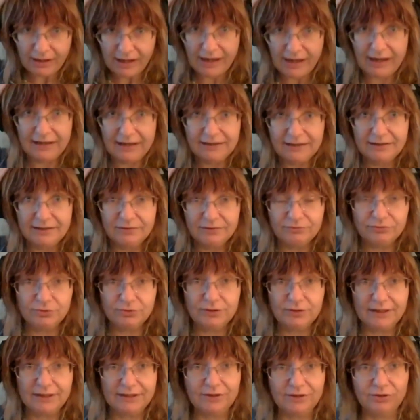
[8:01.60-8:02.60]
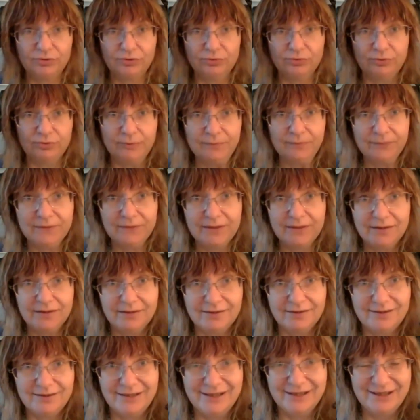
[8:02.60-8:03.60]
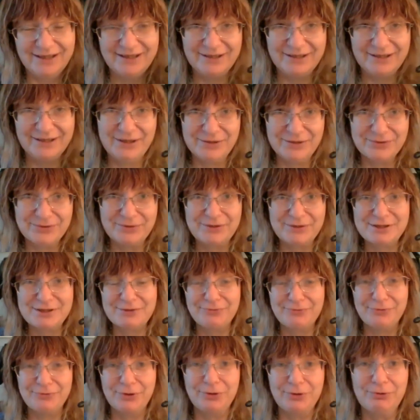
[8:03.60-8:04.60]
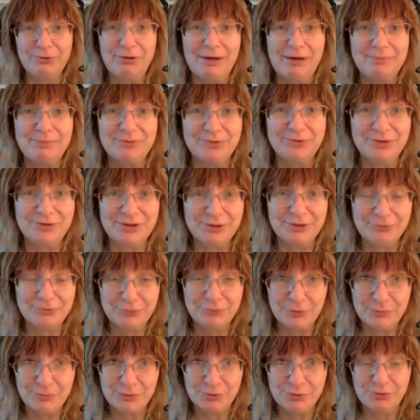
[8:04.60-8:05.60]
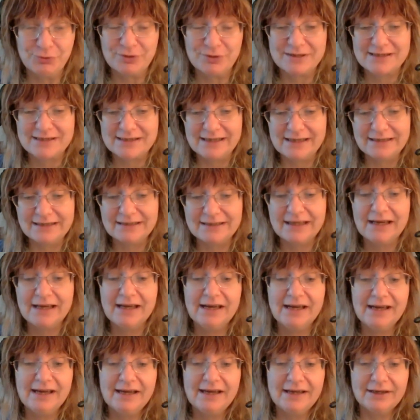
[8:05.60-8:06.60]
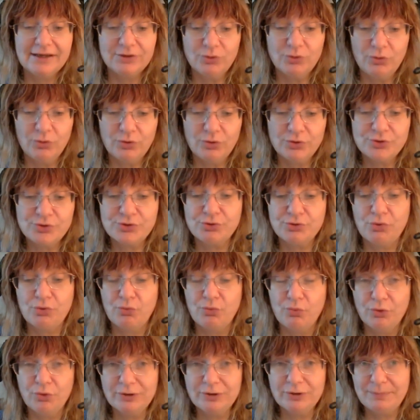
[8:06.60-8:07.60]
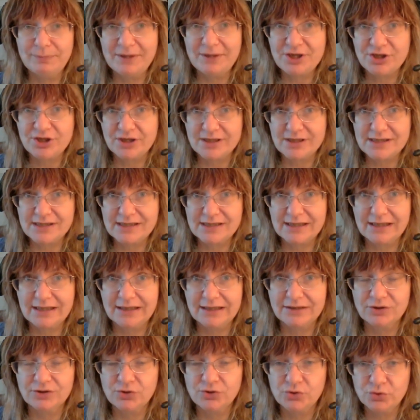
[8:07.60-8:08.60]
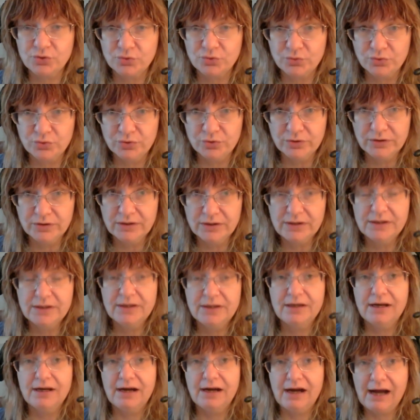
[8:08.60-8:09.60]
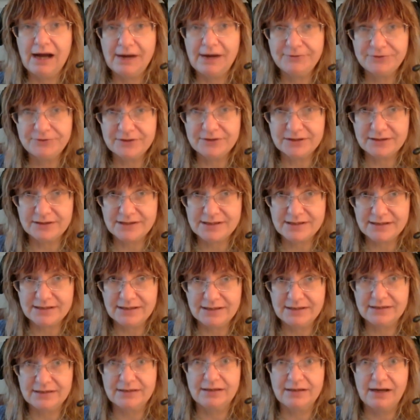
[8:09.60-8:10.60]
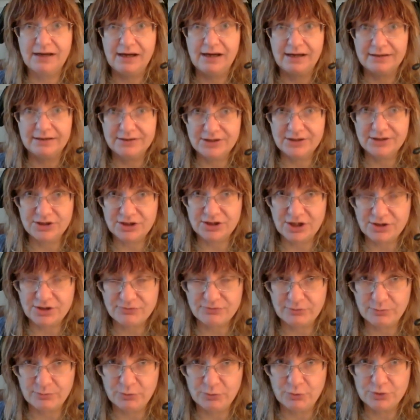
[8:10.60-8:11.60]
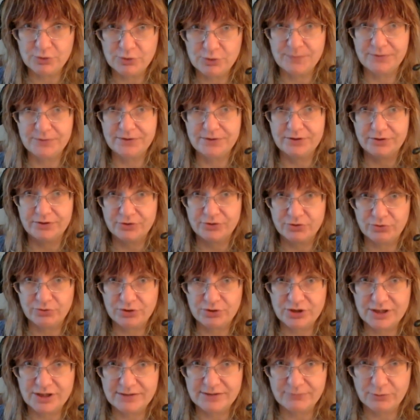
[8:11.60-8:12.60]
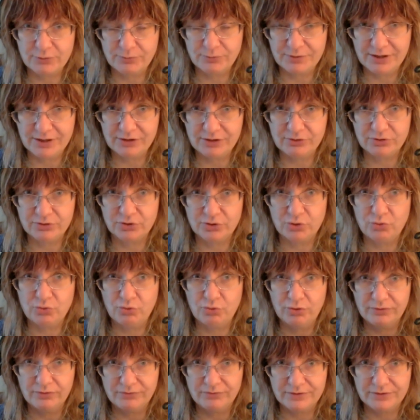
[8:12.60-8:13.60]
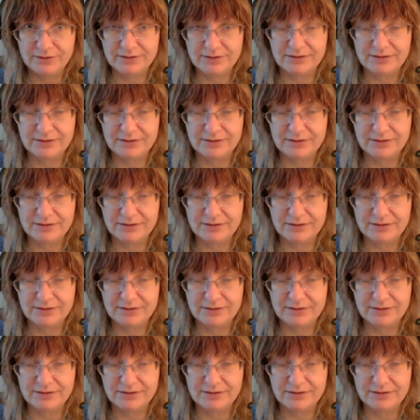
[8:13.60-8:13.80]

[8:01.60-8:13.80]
I would like to as a follow-up to hear from you on that, and also what patients can do after they are discharged from hospitals or just from regular COVID,